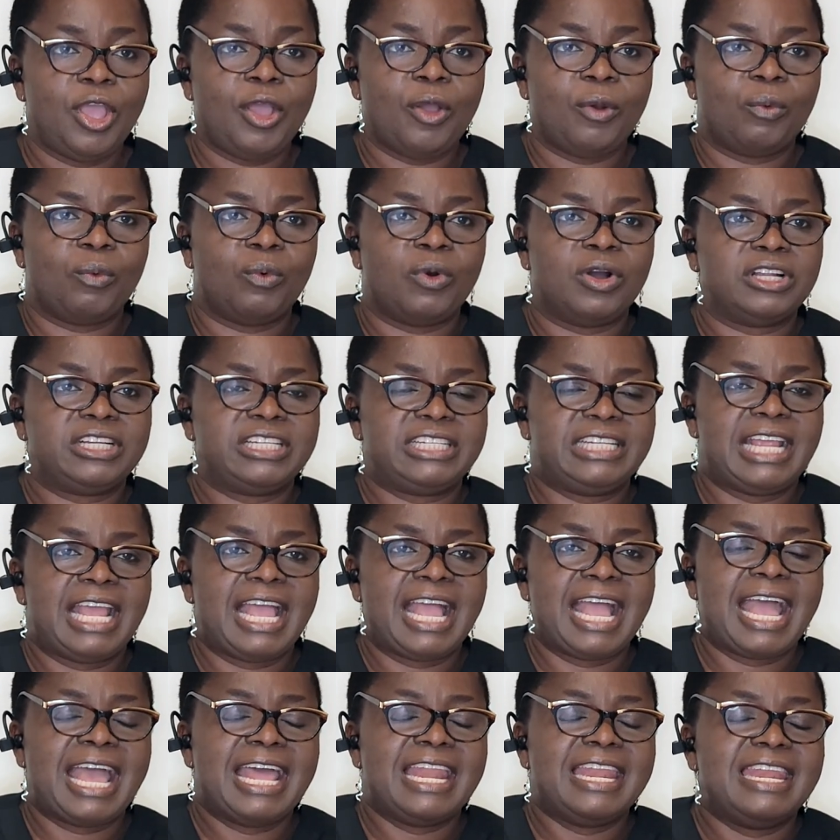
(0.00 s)
wash your
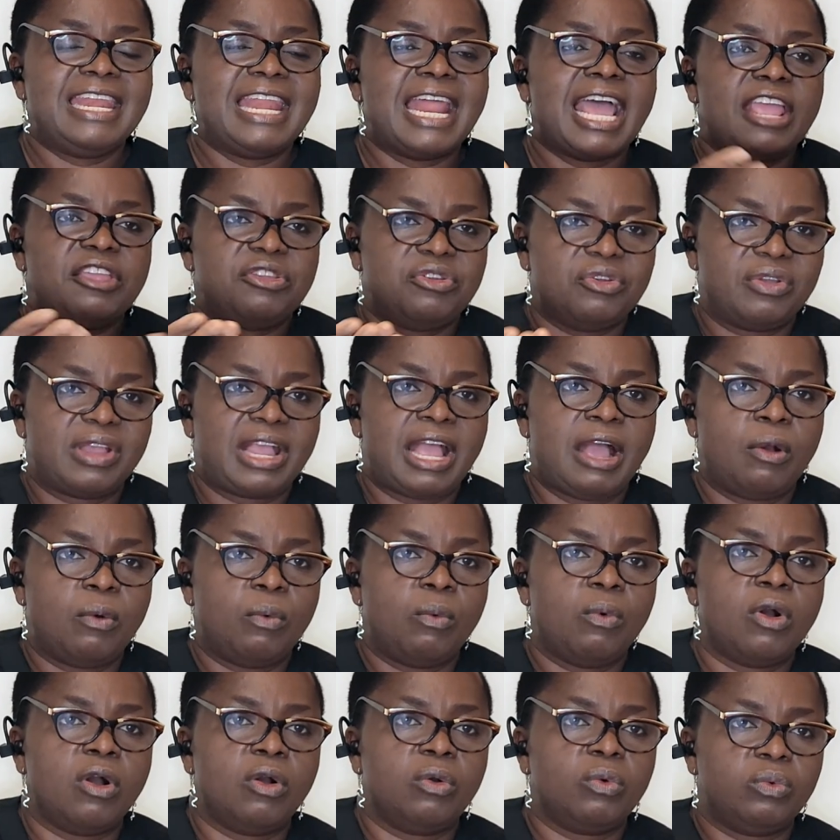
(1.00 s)
hand. Now you can
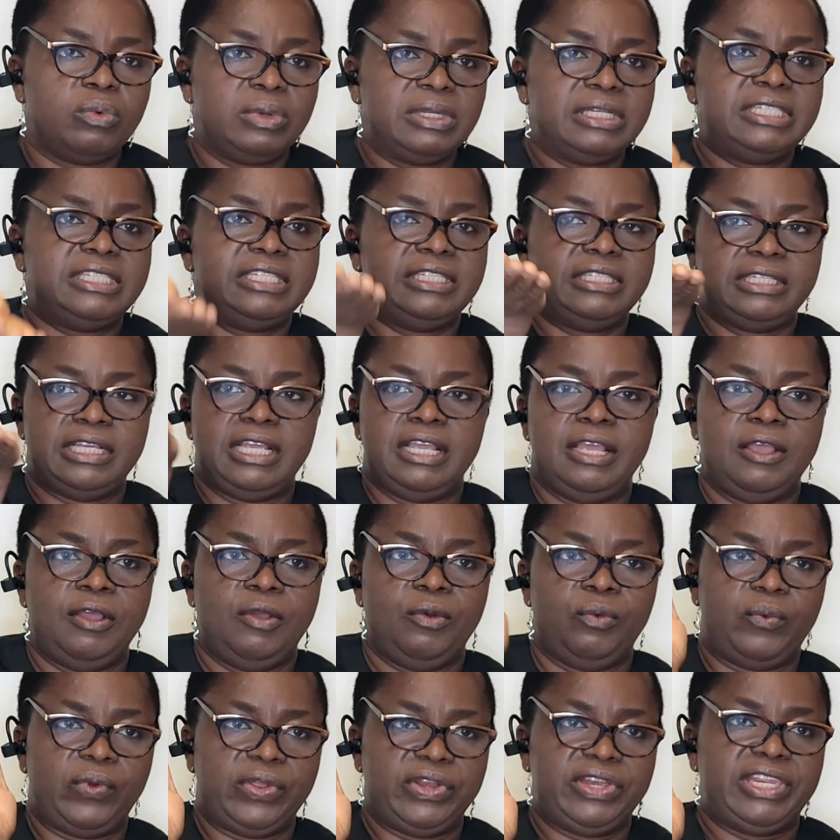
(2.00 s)
walk with
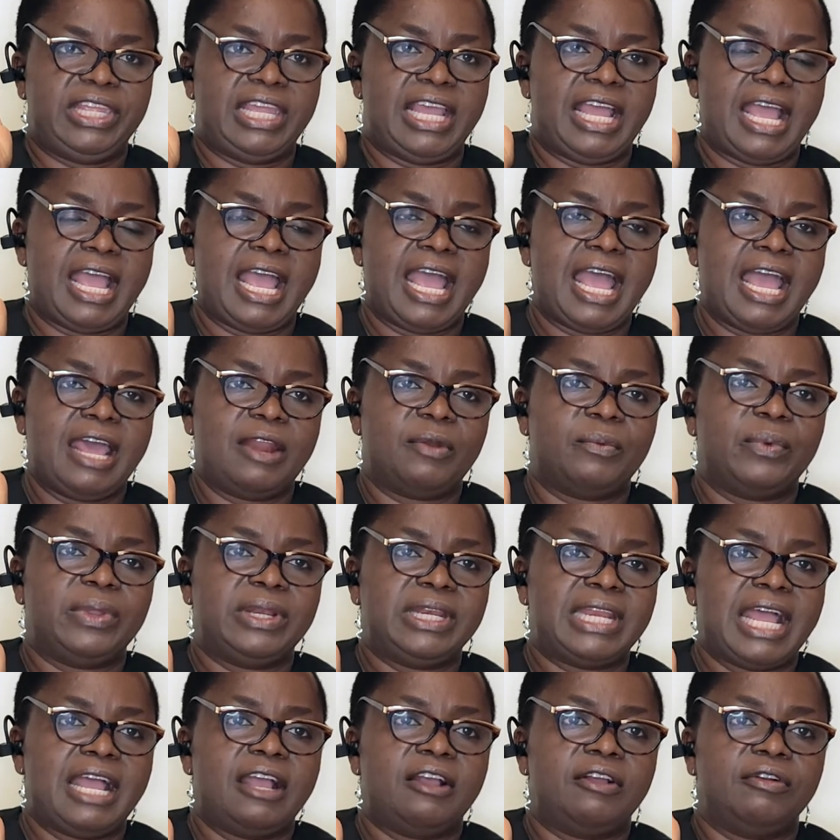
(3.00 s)
with your hand with
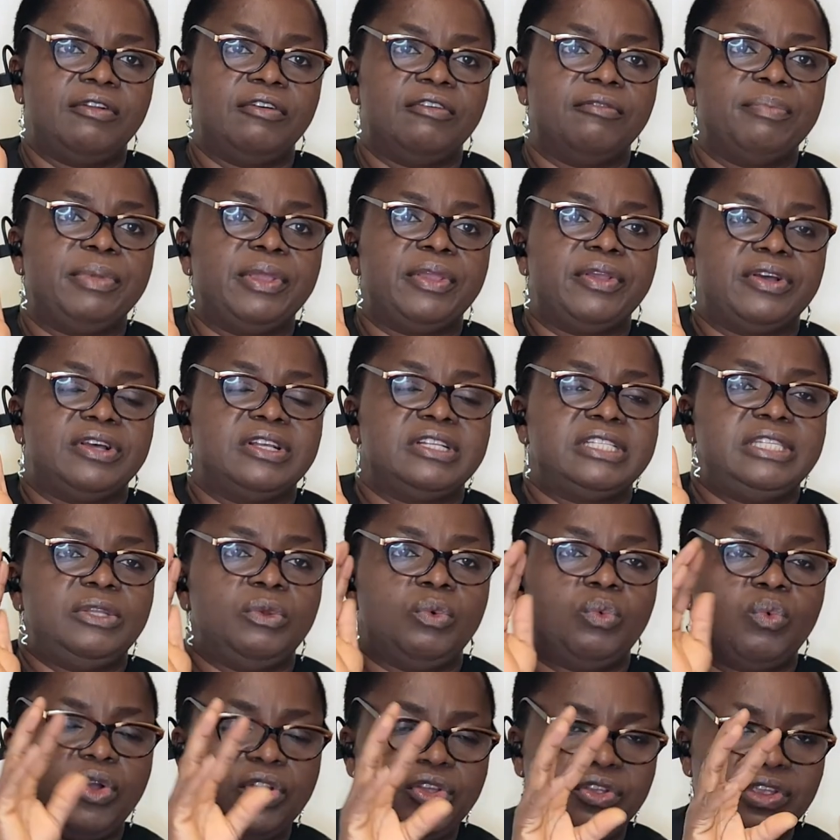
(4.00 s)
that glove because the
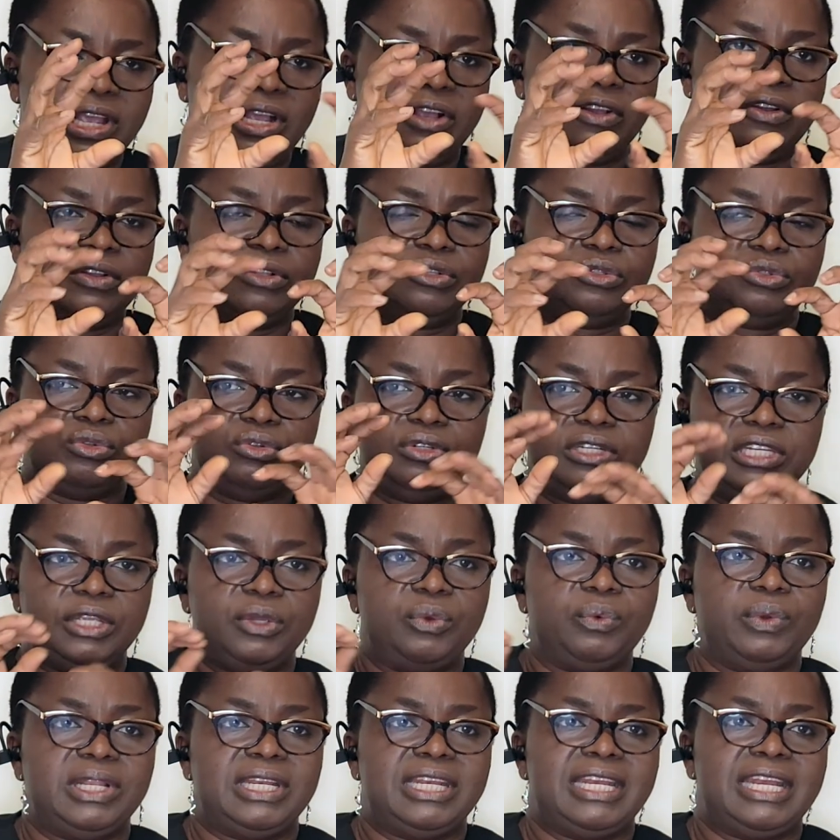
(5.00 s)
one you're going to deal
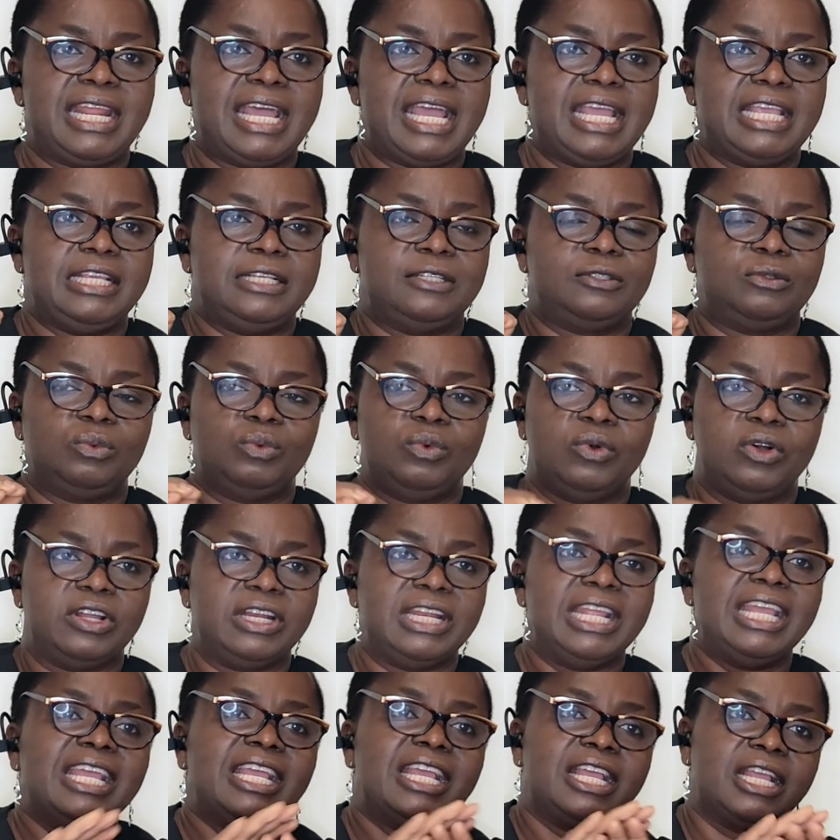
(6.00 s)
with now is what?
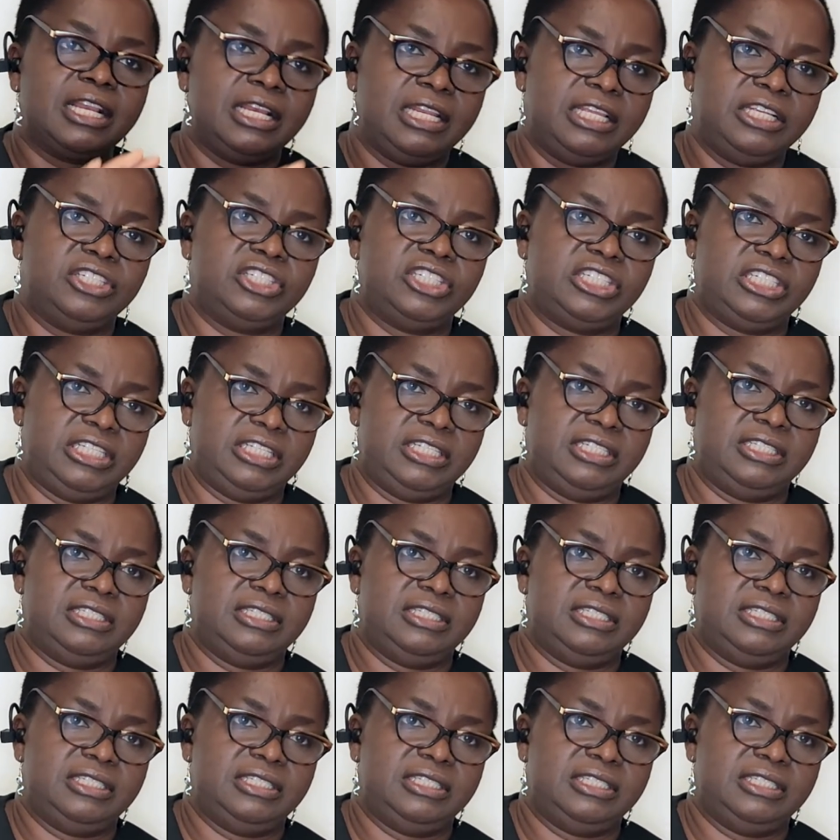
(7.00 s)
Clean sheet.